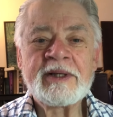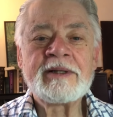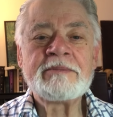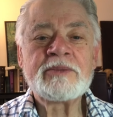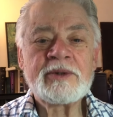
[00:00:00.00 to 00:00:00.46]

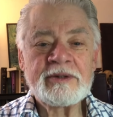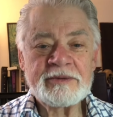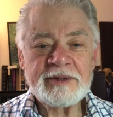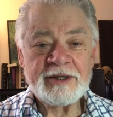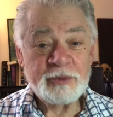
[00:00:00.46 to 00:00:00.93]
in a
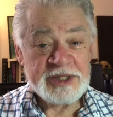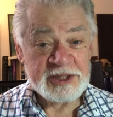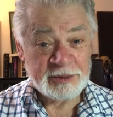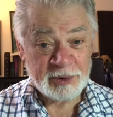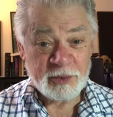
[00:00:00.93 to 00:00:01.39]
more uh,
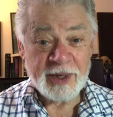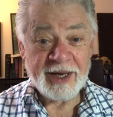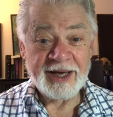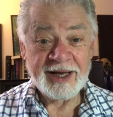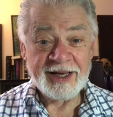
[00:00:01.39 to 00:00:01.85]
reasonable way,